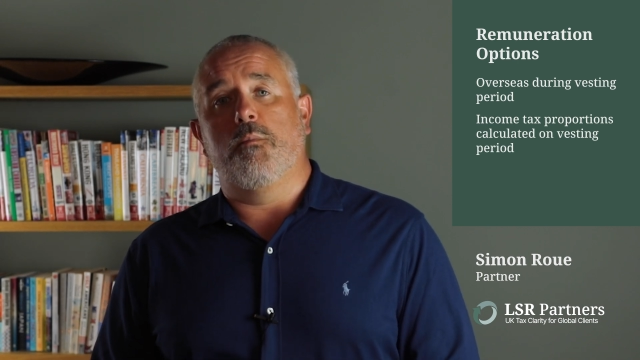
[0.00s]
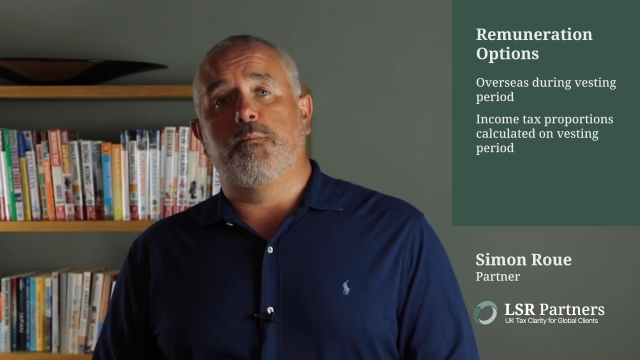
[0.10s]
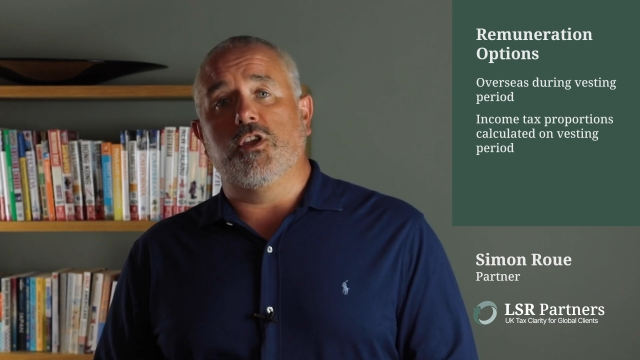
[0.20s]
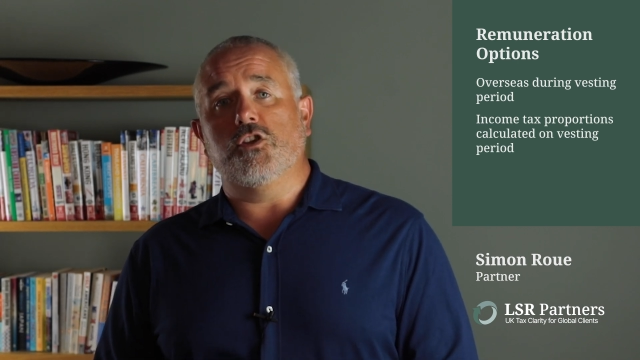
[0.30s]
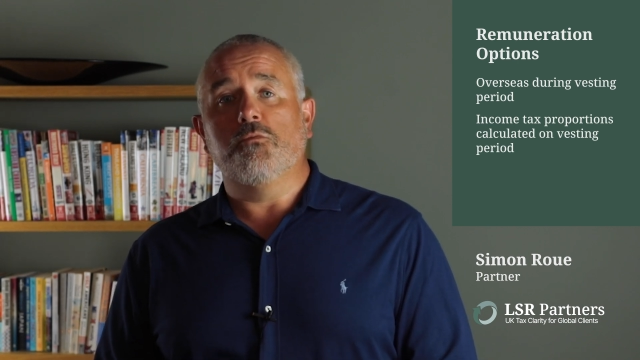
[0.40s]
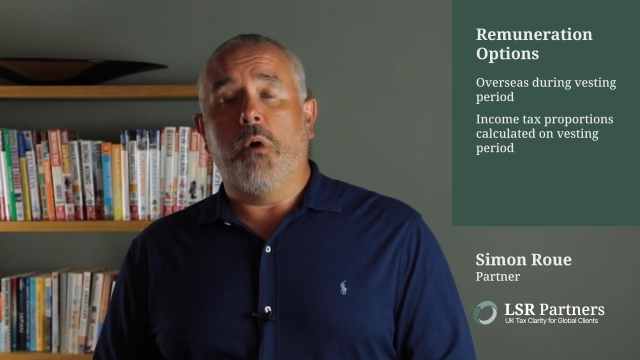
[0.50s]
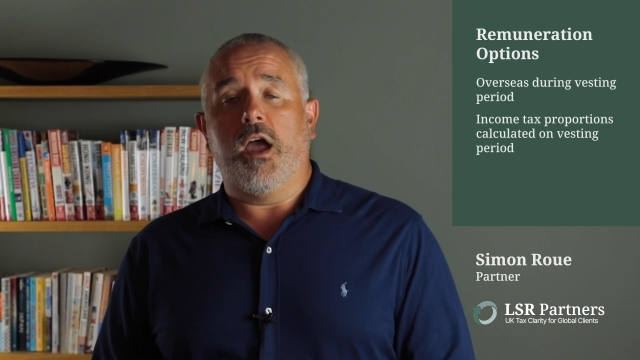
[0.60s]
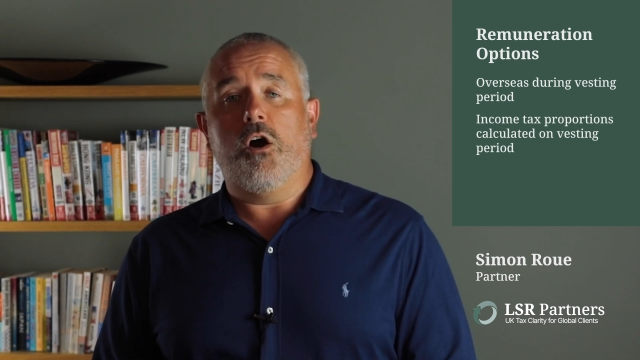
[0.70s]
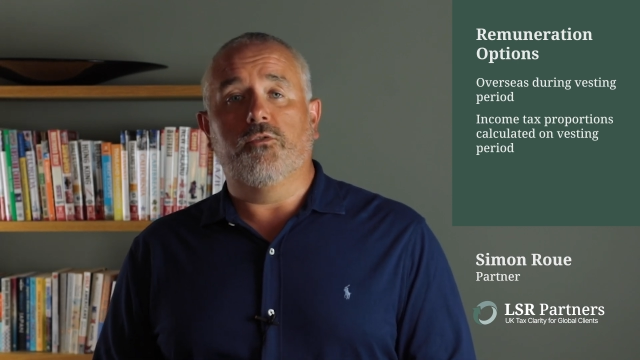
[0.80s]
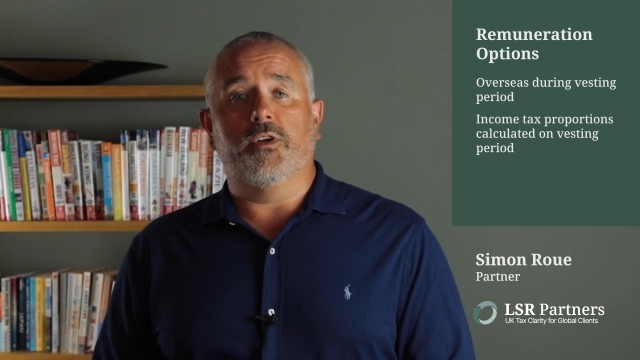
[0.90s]
but you
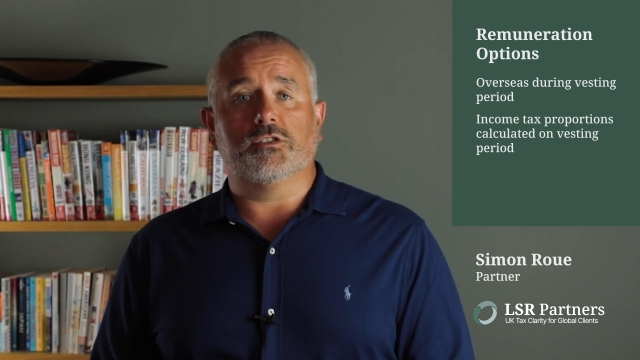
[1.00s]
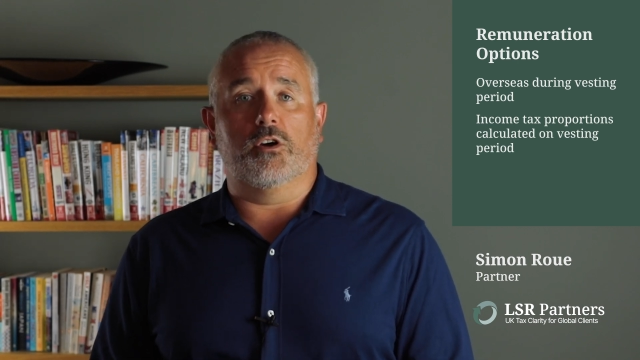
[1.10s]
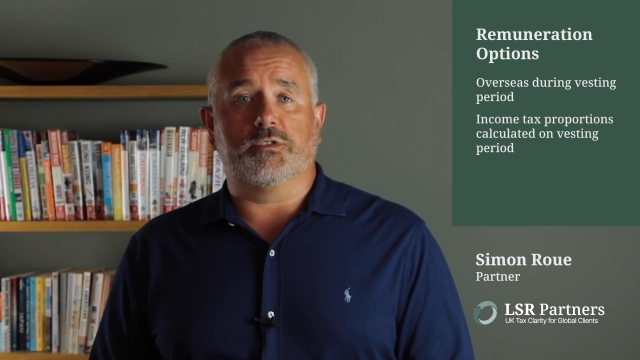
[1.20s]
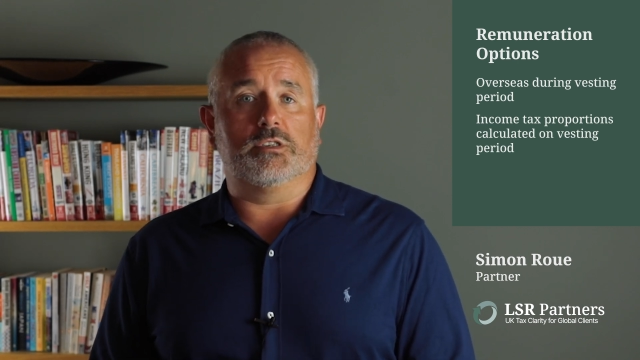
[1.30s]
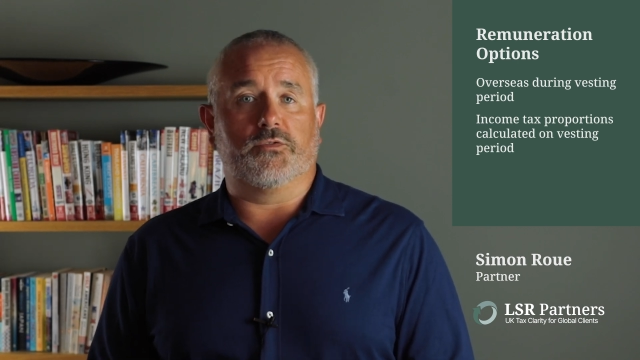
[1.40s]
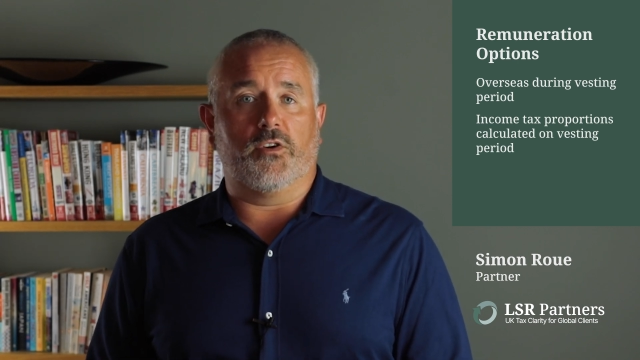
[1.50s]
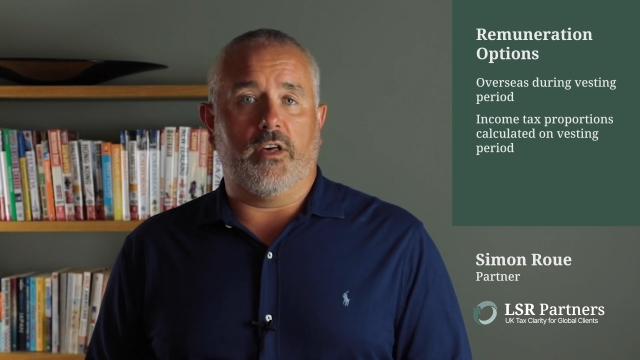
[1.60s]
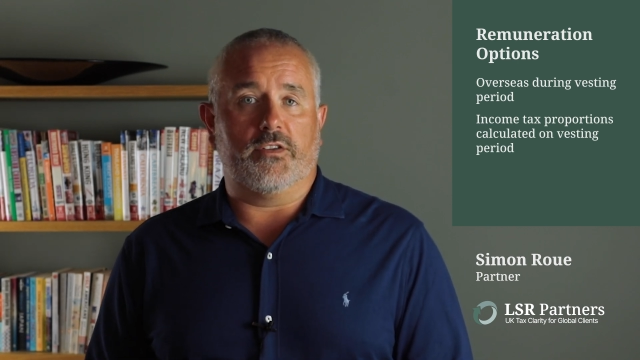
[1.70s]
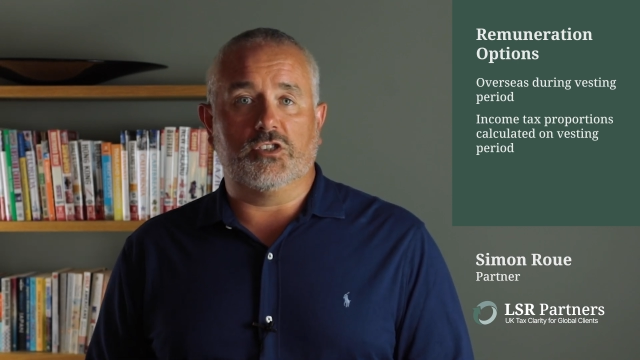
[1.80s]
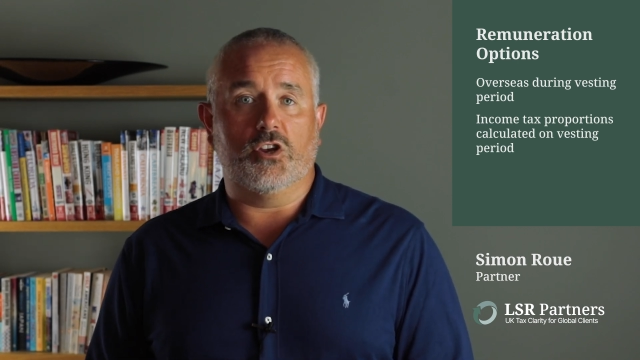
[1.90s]
might hold those options for
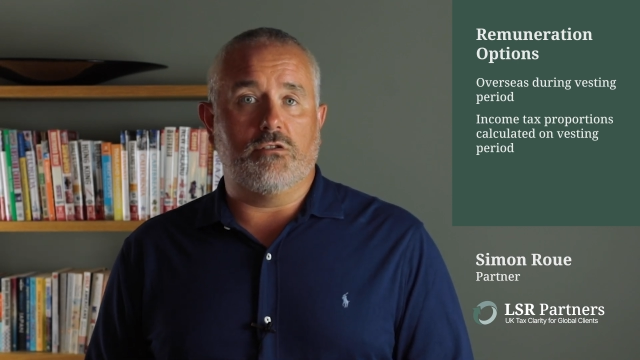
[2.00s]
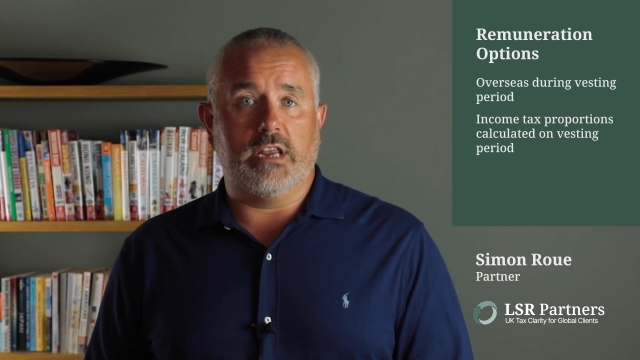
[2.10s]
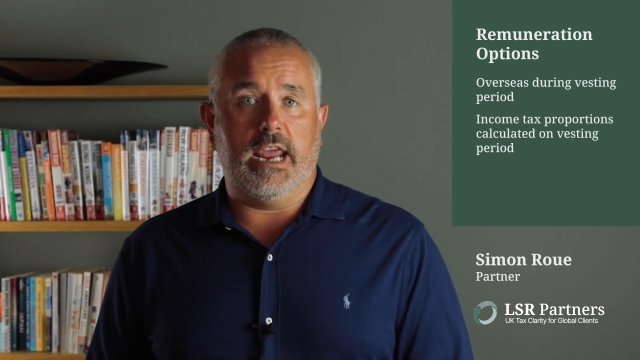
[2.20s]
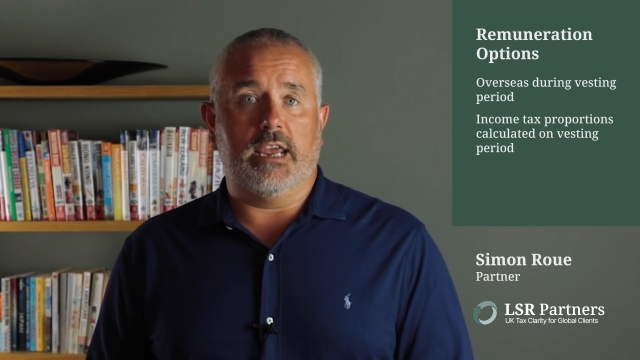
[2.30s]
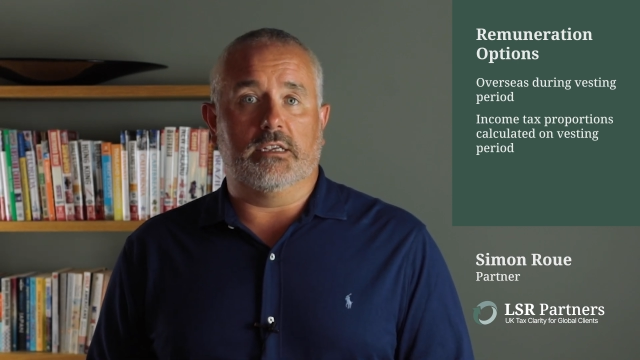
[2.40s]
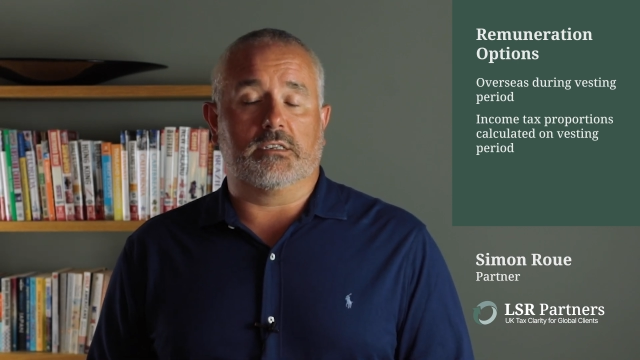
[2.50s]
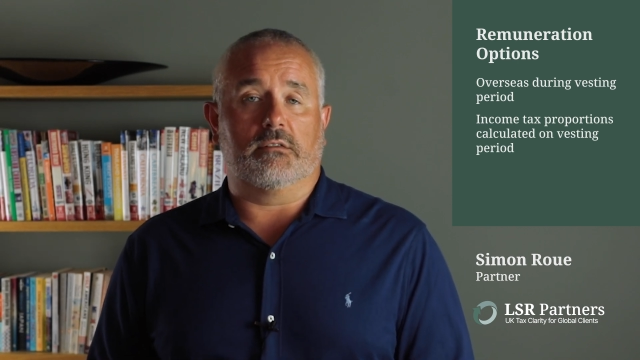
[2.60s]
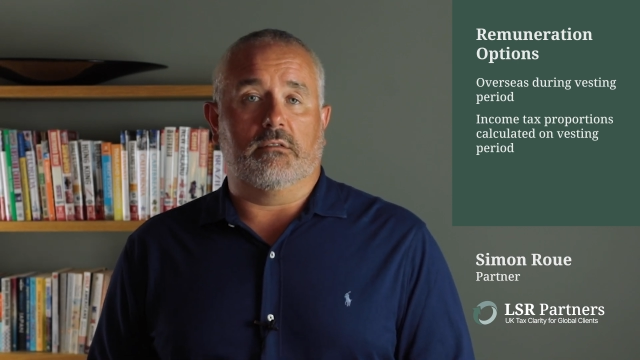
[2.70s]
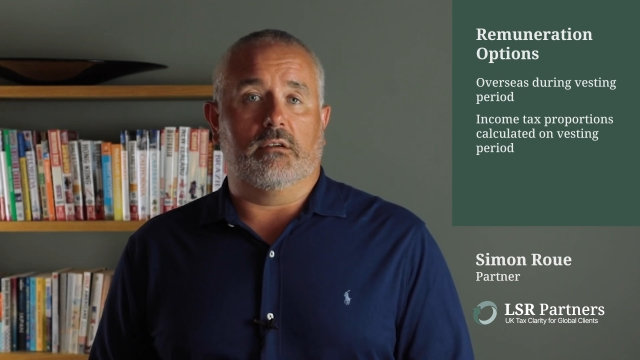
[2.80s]
another 2 years